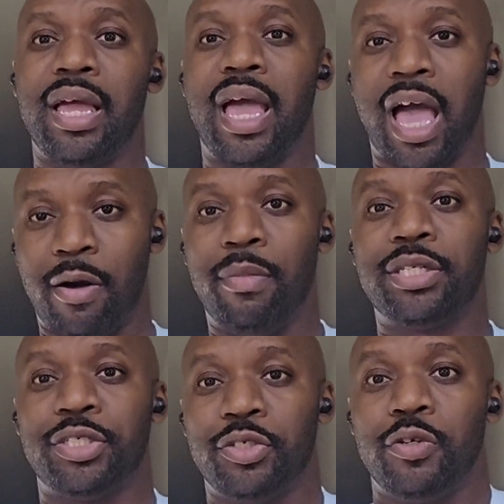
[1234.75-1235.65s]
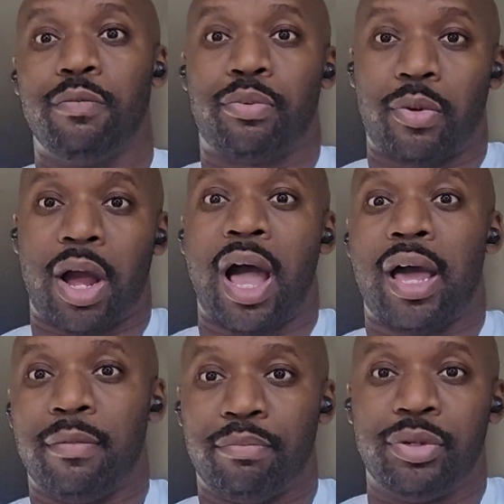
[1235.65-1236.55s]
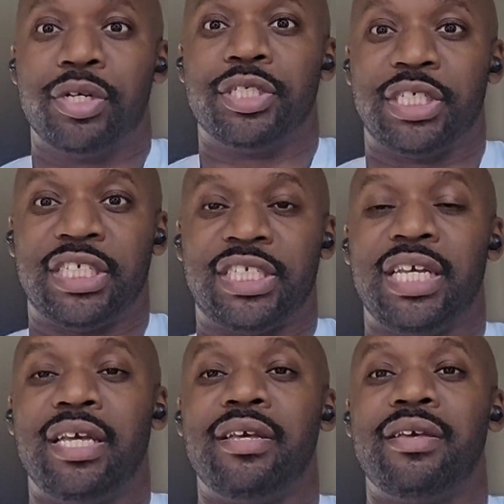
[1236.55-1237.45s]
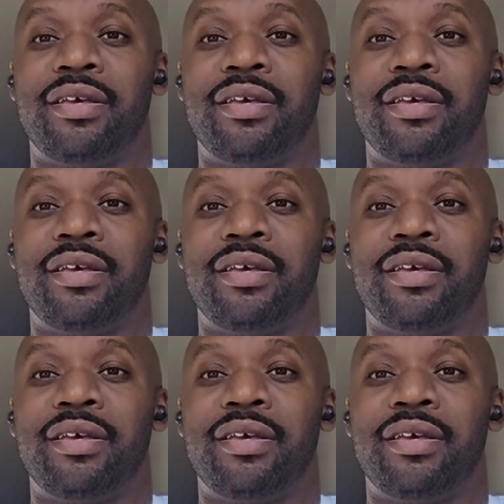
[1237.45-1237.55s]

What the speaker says: How much do you prod and push to see